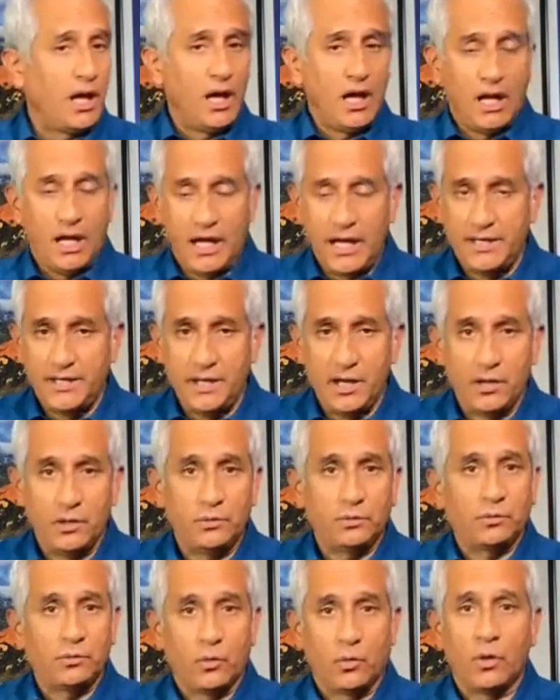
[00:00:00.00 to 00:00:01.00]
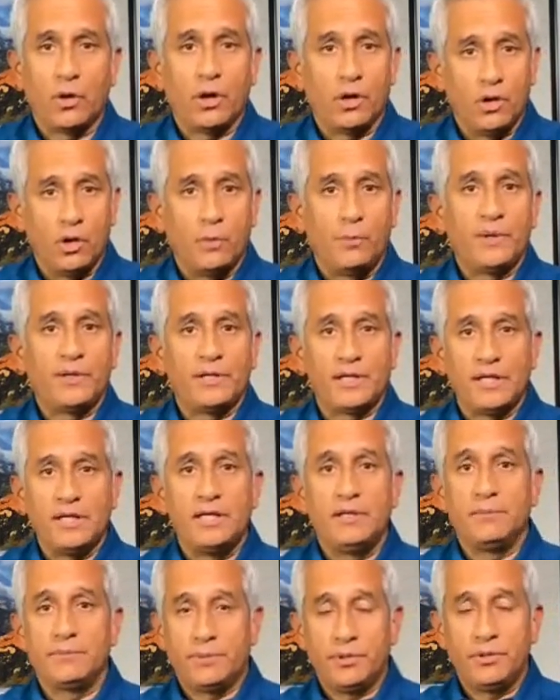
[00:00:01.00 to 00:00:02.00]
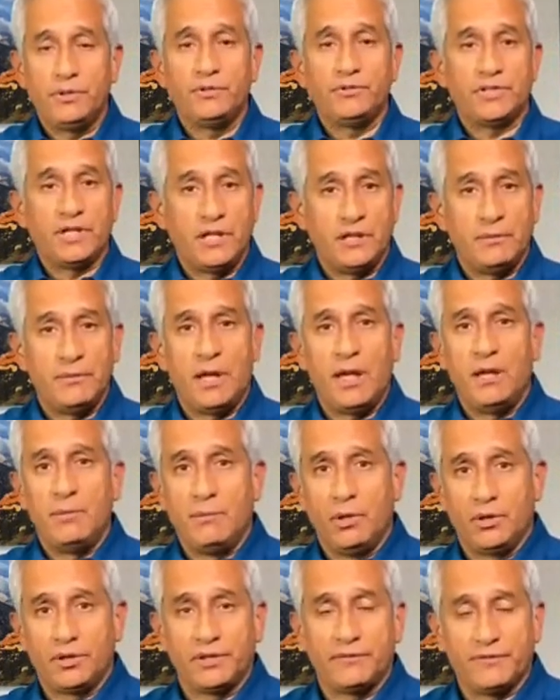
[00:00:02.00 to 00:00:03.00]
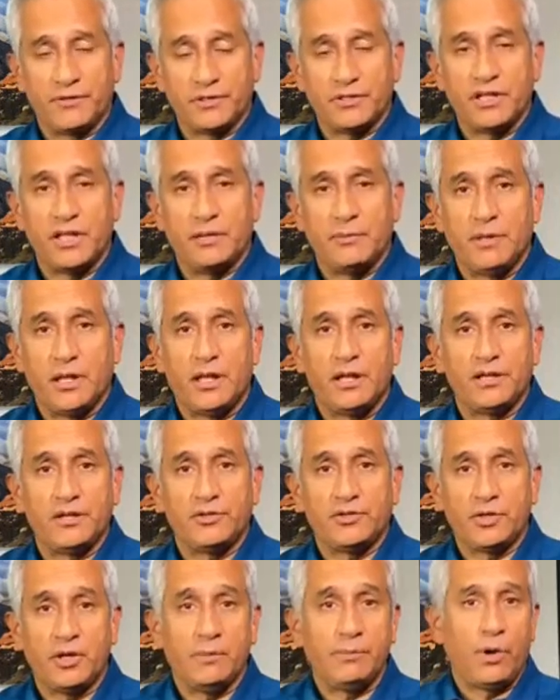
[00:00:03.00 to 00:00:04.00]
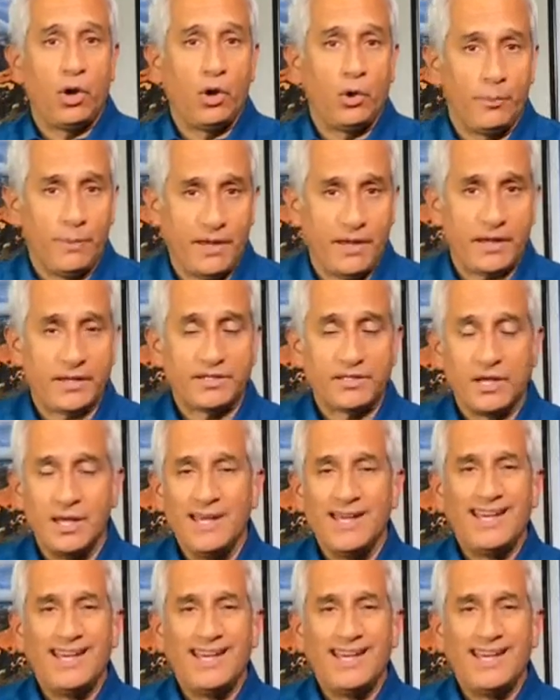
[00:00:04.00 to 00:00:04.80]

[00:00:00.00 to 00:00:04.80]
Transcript: I know we're all hoping that he improves, him and both the First Lady Melania Trump, Hope Hicks,